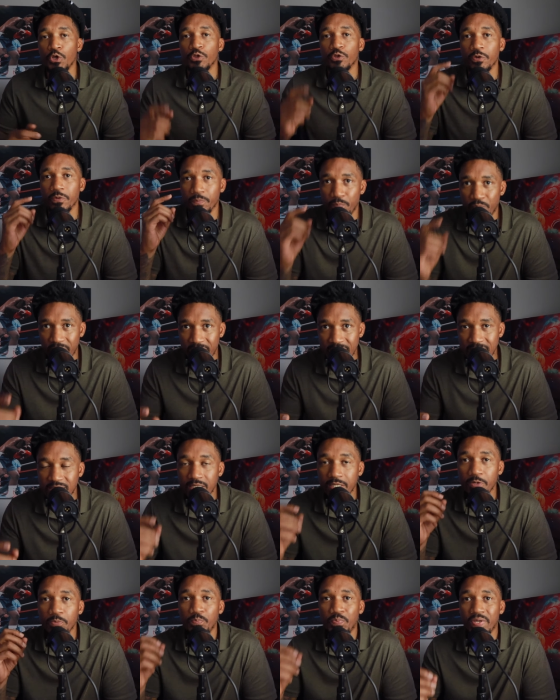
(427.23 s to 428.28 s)
You're
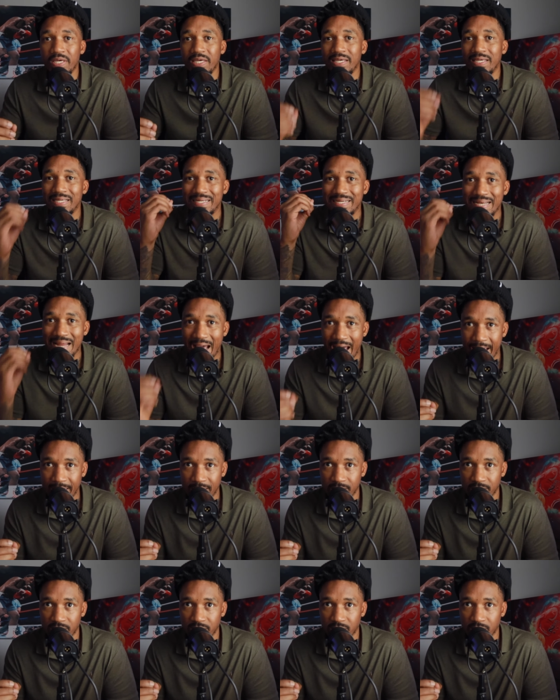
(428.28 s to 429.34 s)
busy being
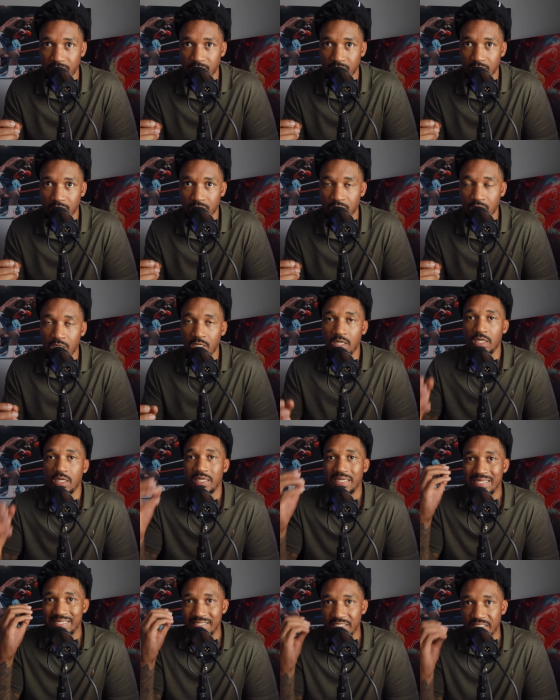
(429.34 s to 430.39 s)
nice
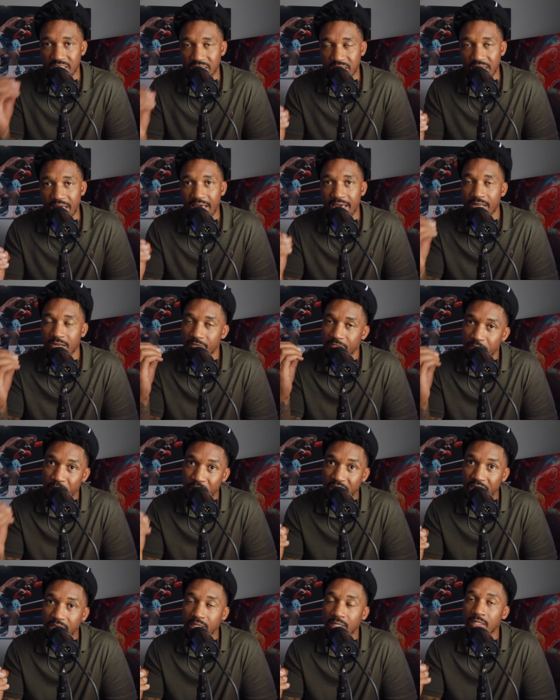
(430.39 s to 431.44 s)
instead of
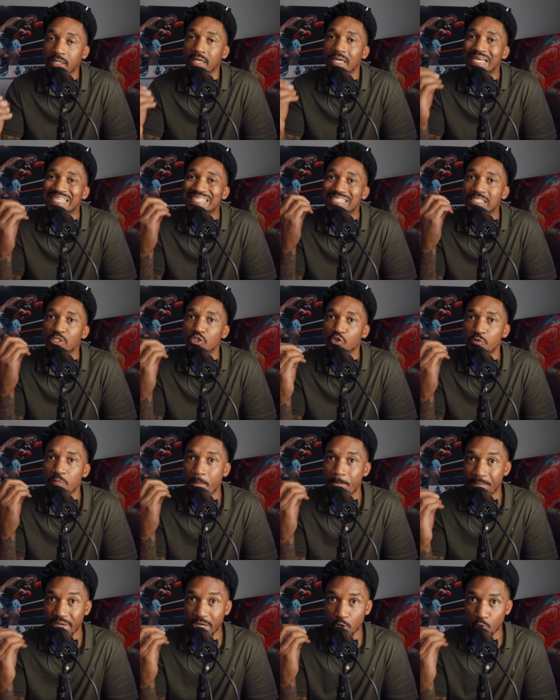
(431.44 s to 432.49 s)
being
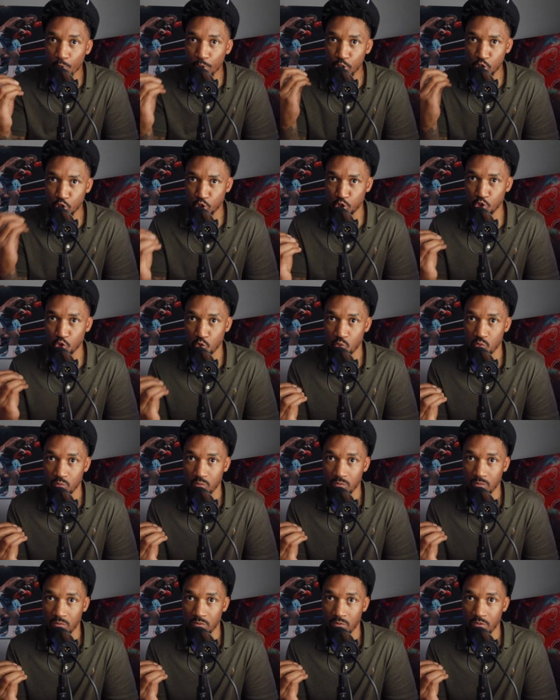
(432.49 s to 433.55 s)
spiritual.
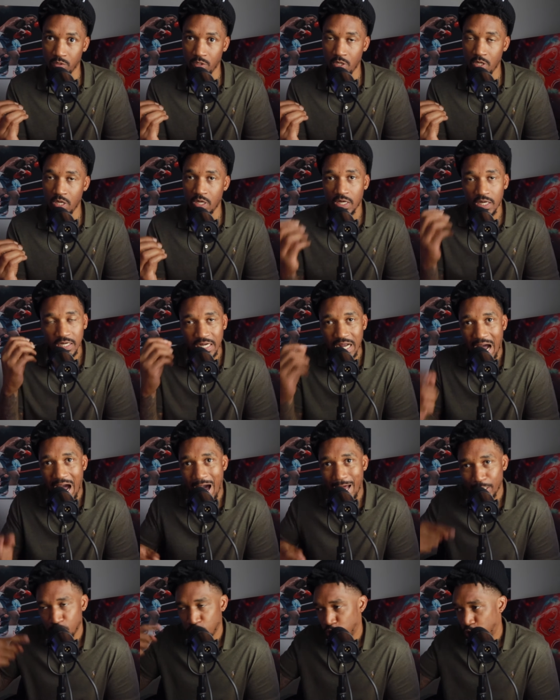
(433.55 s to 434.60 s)

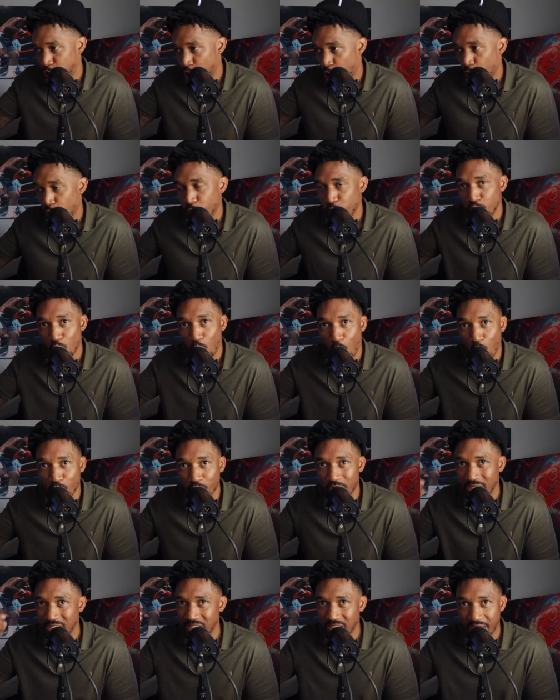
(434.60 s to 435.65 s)
God is showing you over.
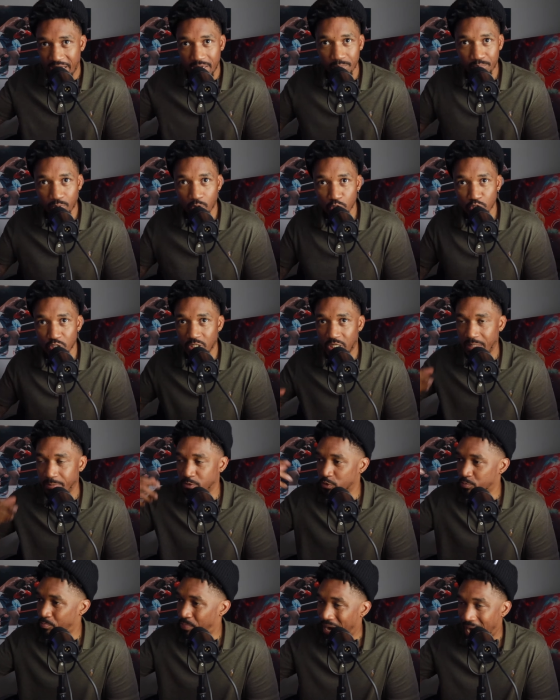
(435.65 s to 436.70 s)
The same person
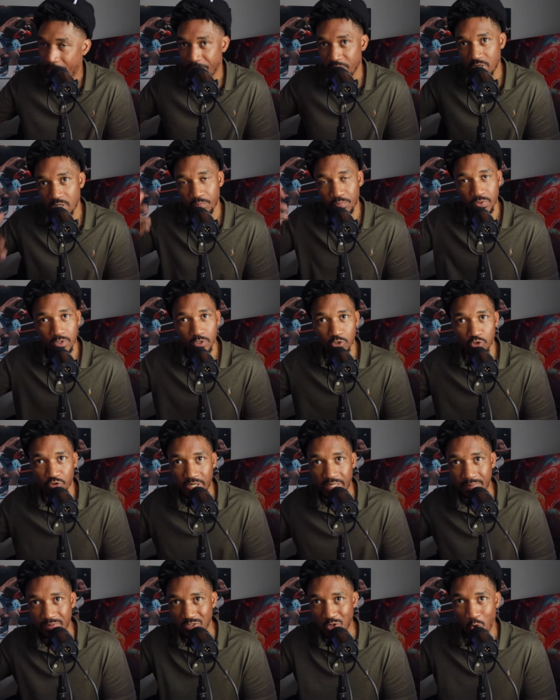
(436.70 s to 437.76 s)
keeps popping up in your
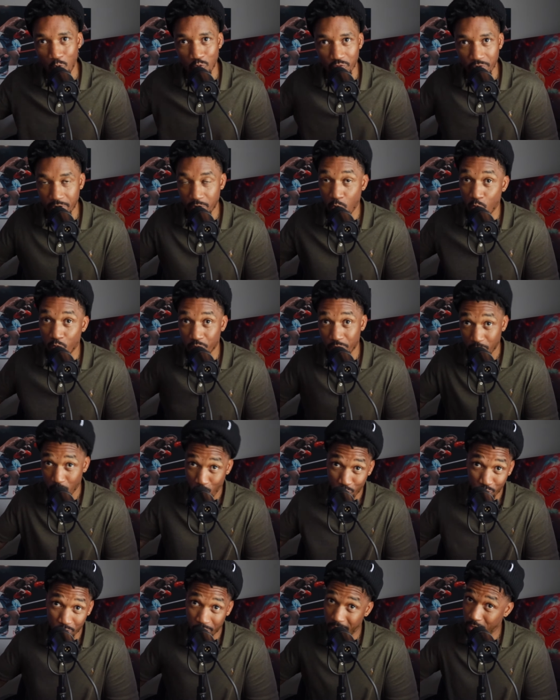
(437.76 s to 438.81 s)
dreams over and over and
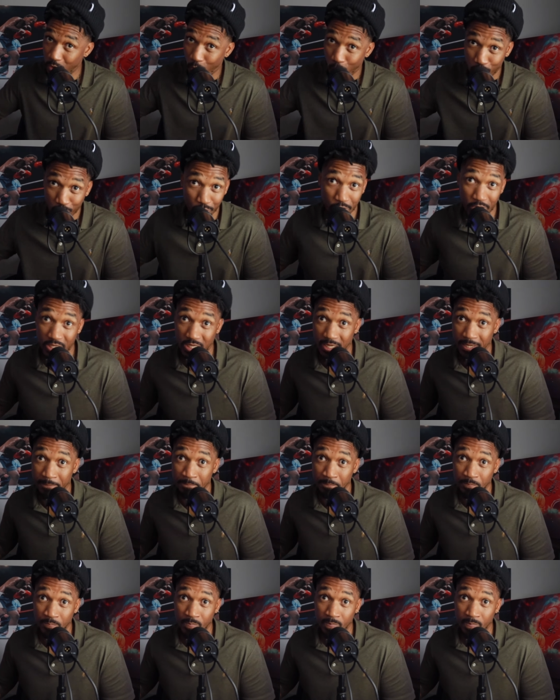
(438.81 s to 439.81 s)
over and over again.